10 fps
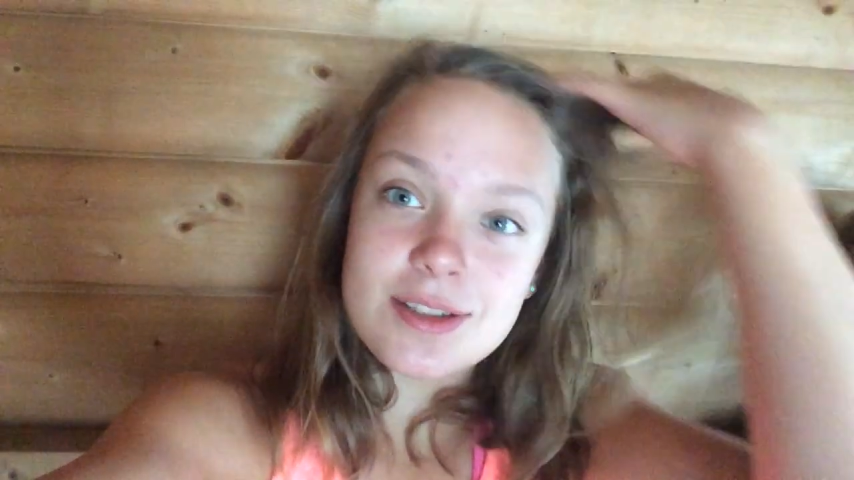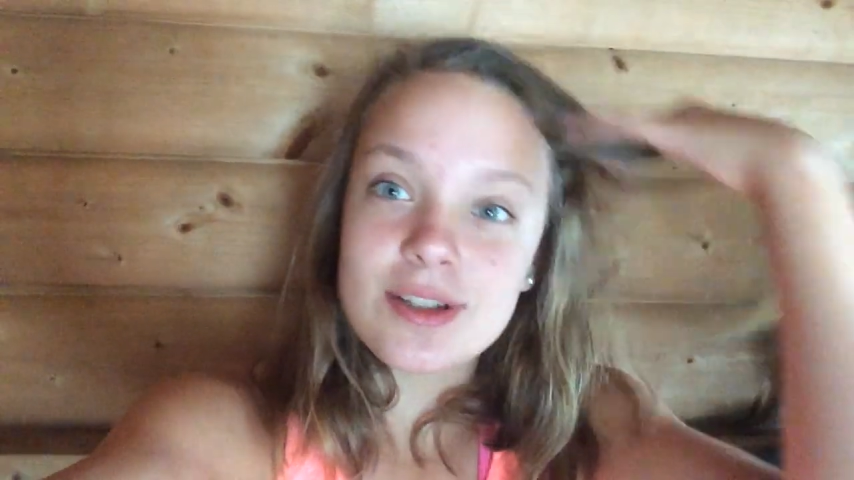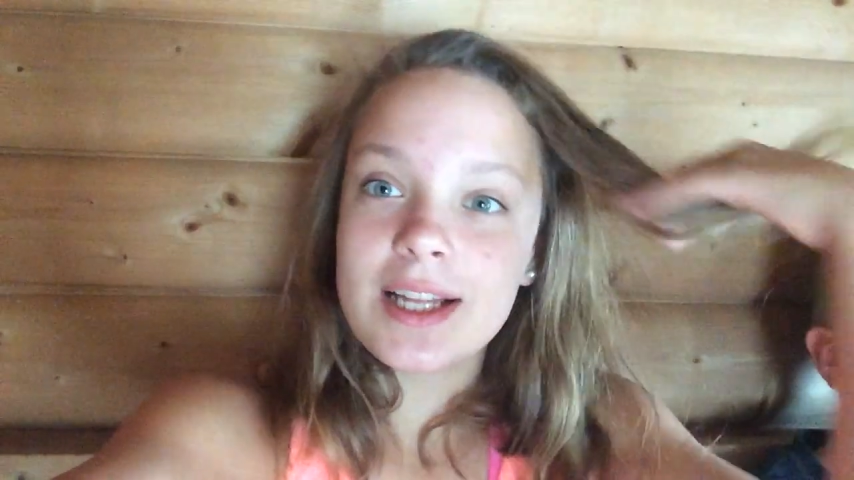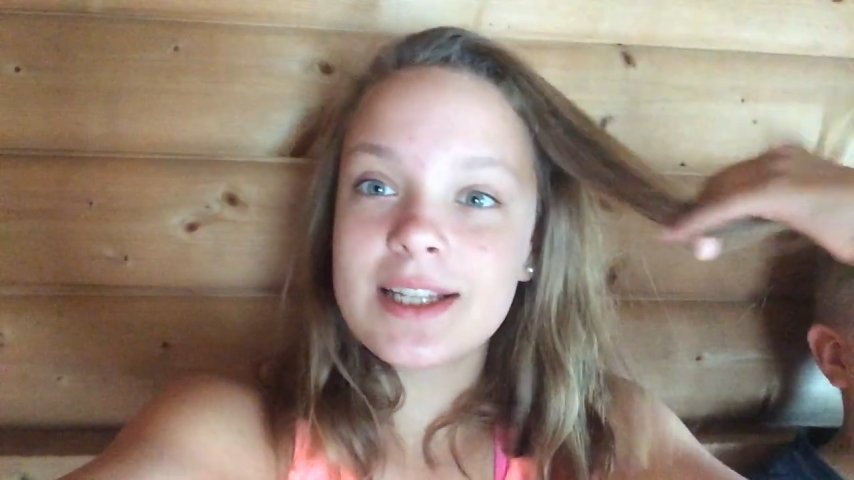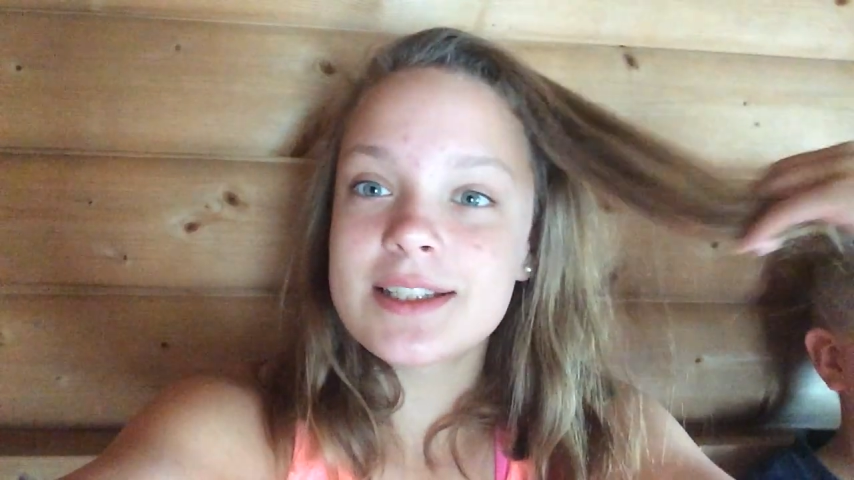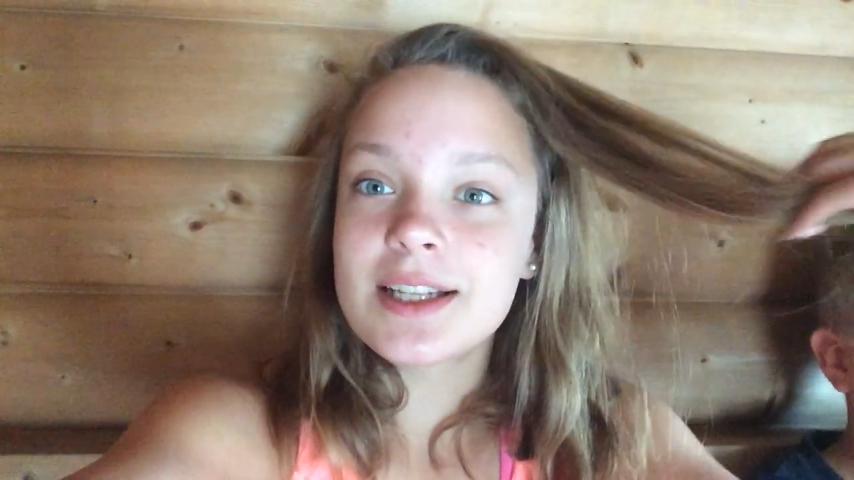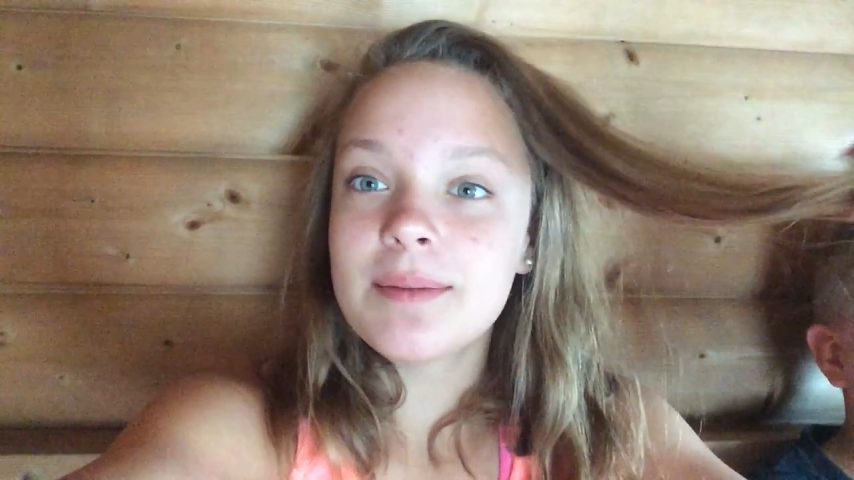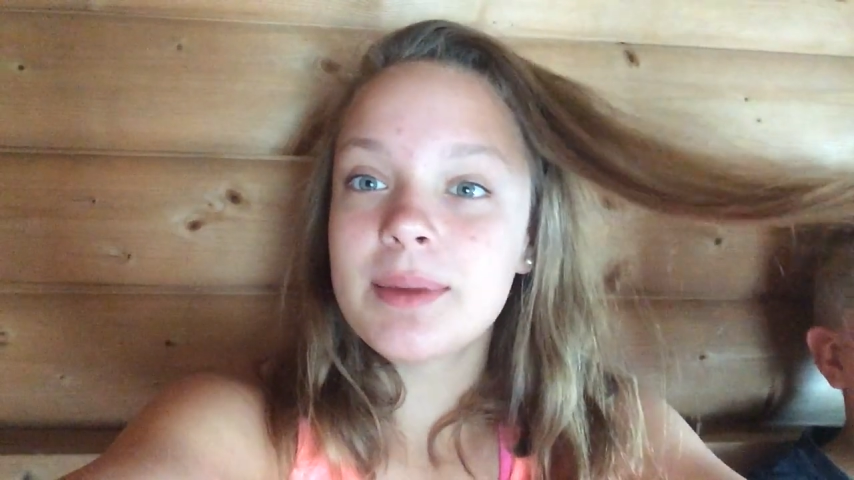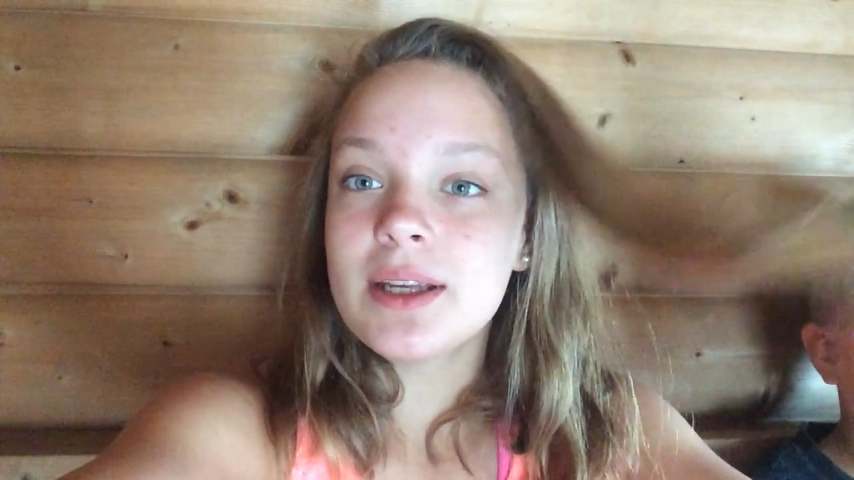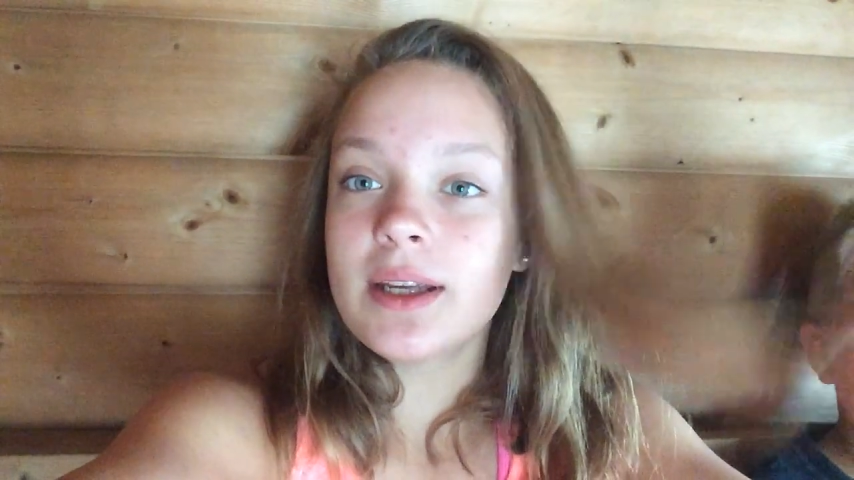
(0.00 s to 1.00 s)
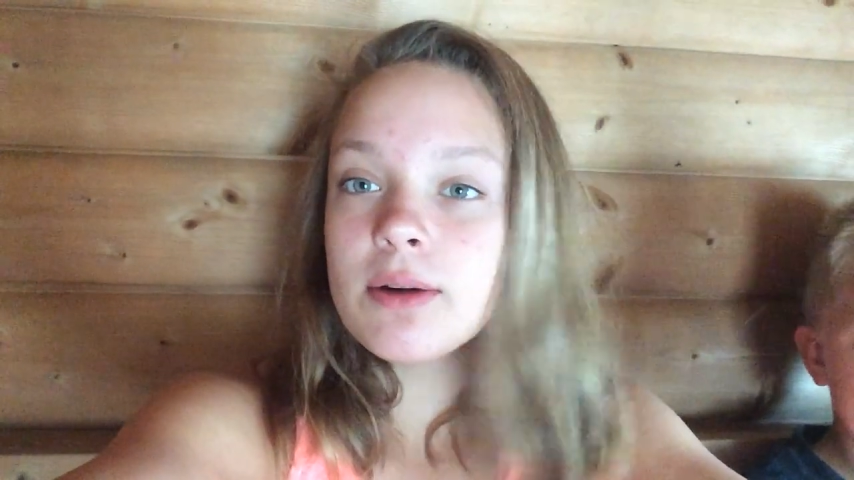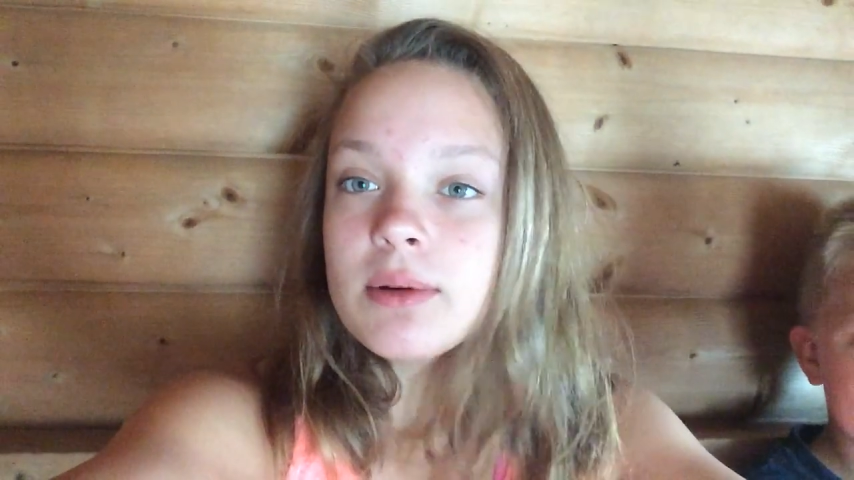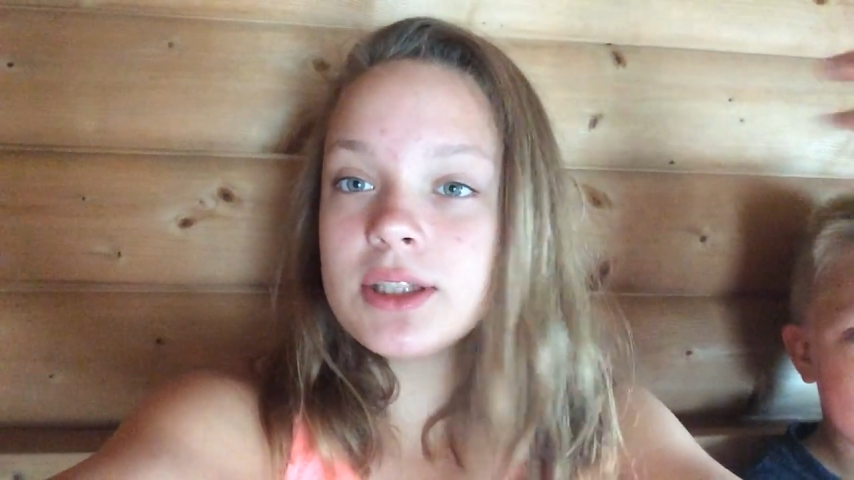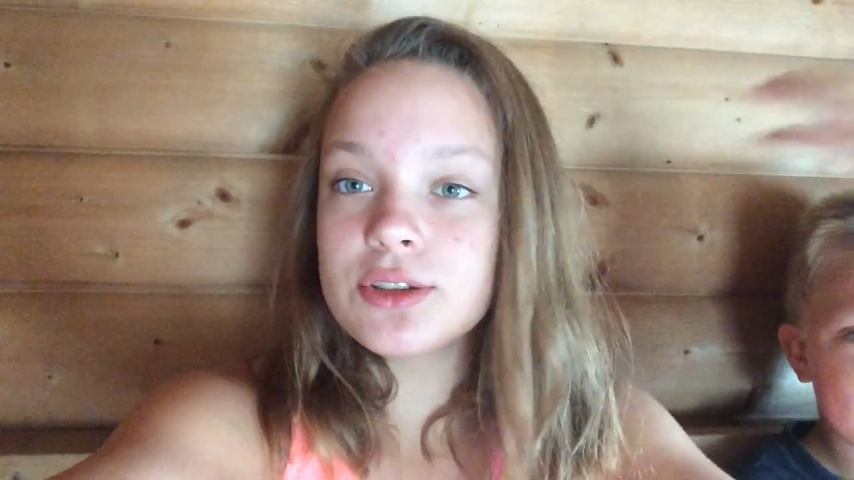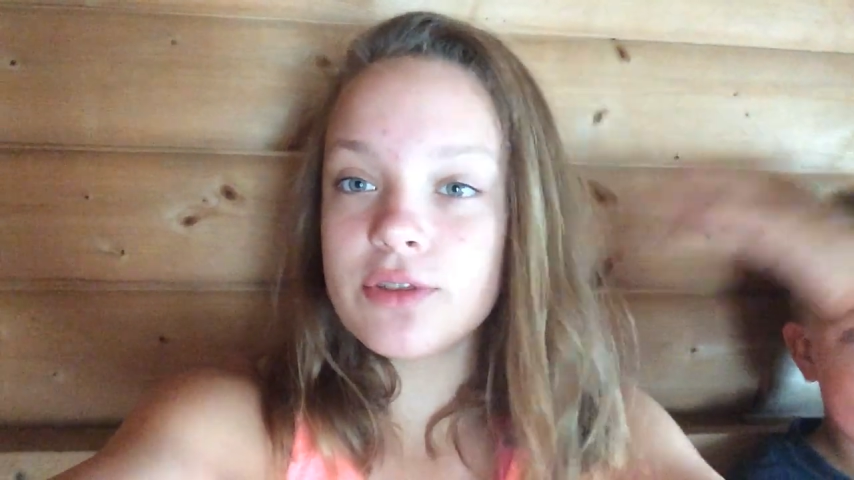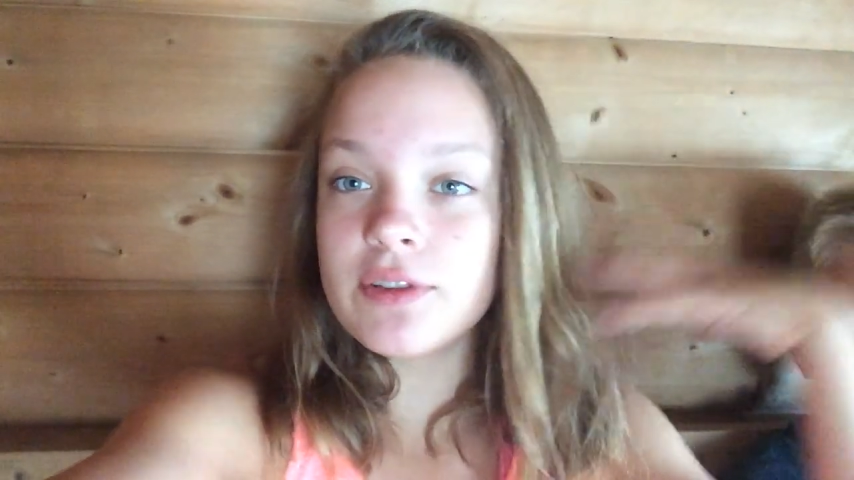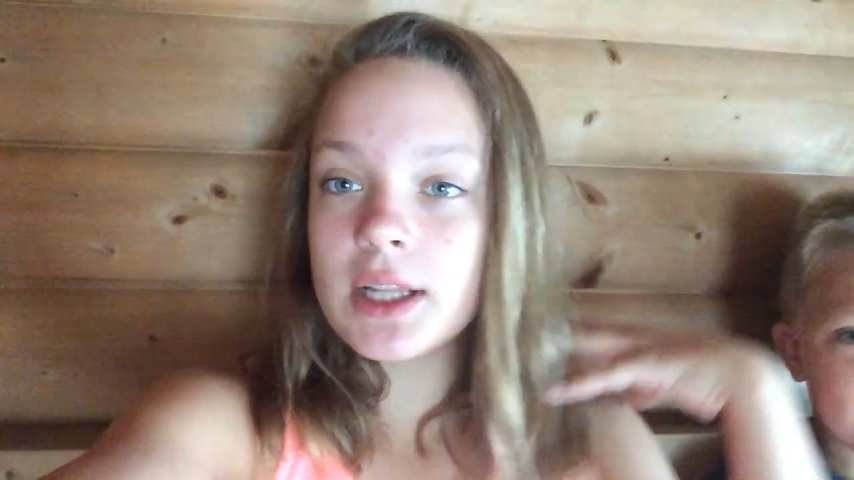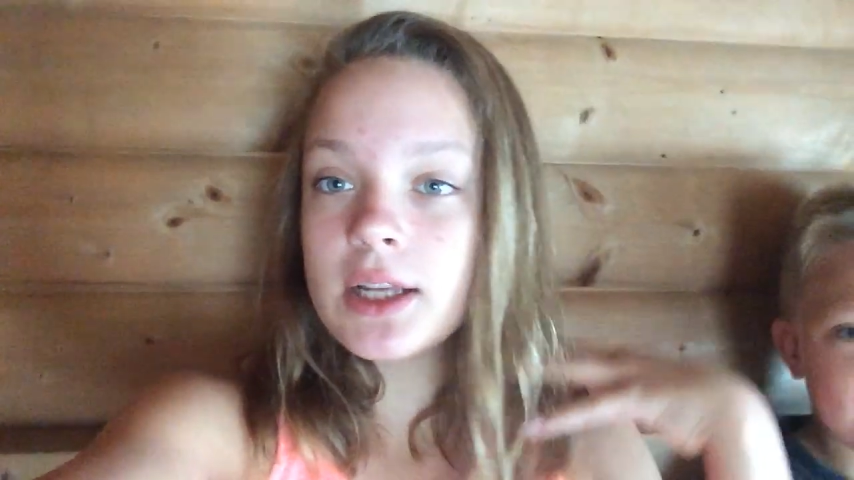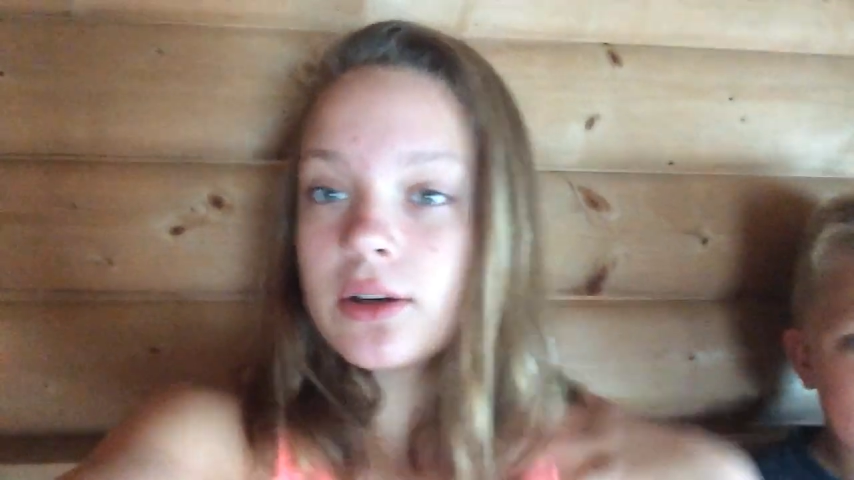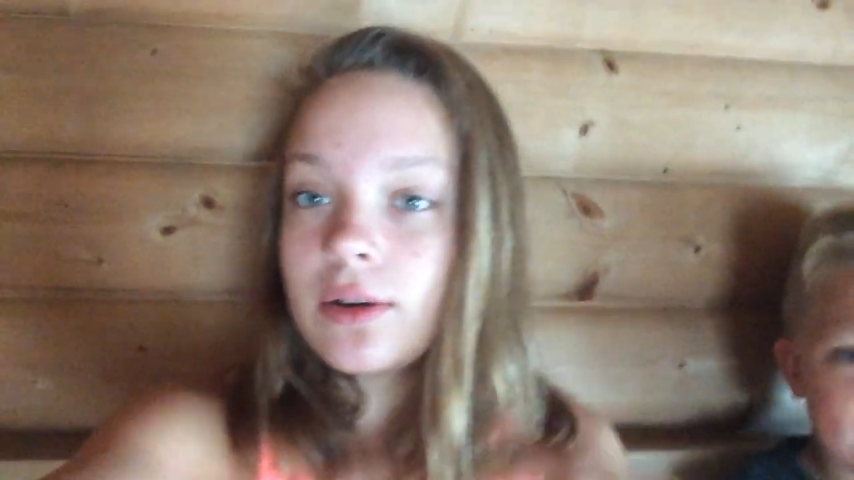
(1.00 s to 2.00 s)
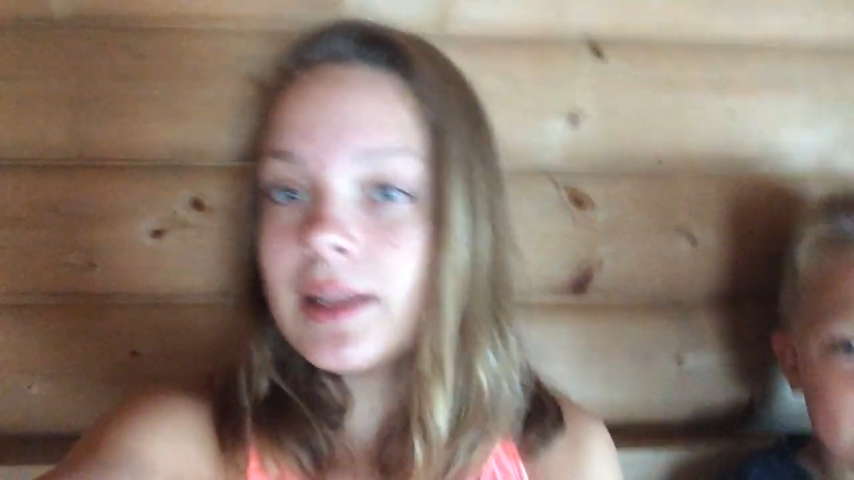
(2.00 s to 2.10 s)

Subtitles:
Today is going to be a really short video,